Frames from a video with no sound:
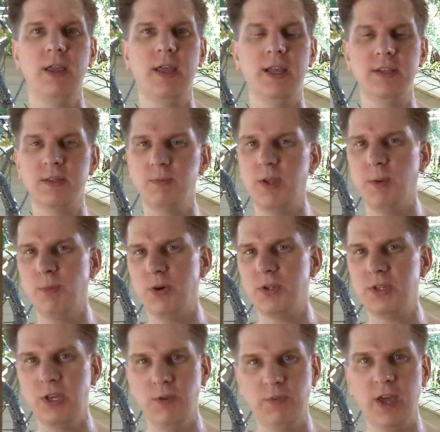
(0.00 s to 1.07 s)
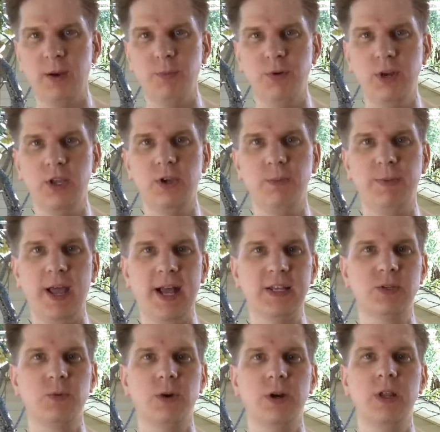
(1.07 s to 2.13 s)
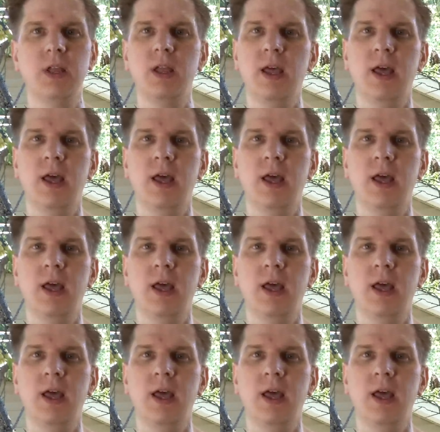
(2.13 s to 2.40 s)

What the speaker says: and some numbers, and you've got a pretty good password.